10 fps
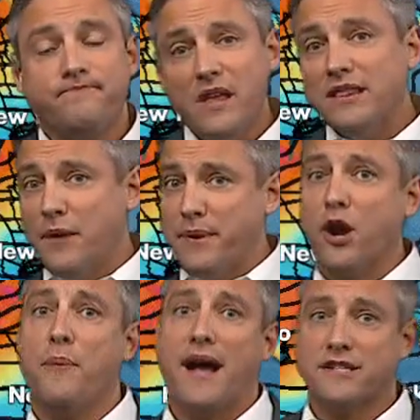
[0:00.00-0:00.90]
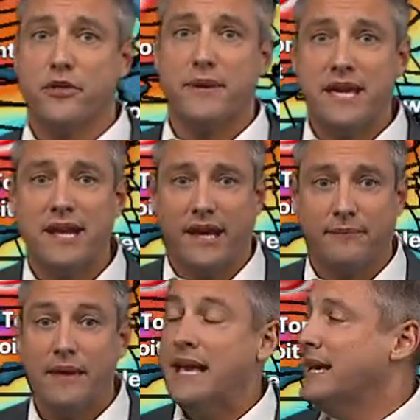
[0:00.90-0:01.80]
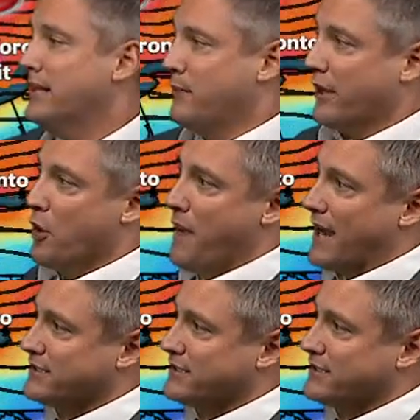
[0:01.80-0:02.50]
let me go back to the beginning. Let me go back to